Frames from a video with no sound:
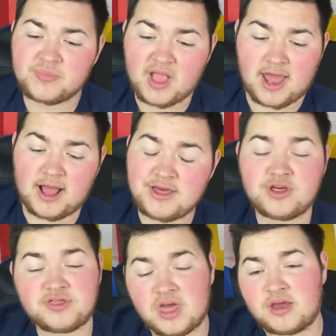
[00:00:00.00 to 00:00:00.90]
And I actually
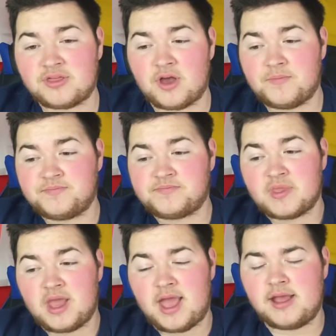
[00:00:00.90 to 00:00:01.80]
think that
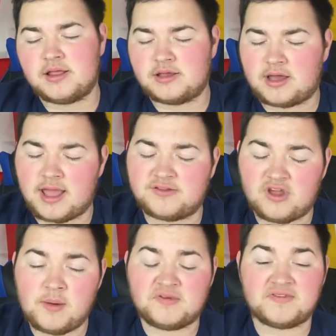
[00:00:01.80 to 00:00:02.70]
in
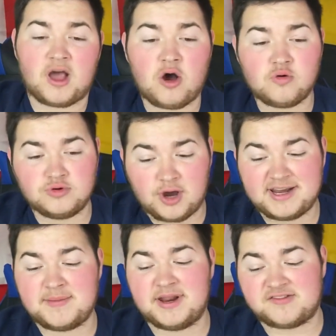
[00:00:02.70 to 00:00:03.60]
terms of the whole
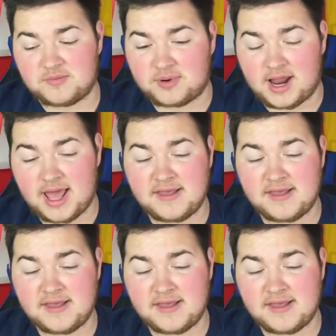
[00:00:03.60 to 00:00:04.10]
90 minutes of play,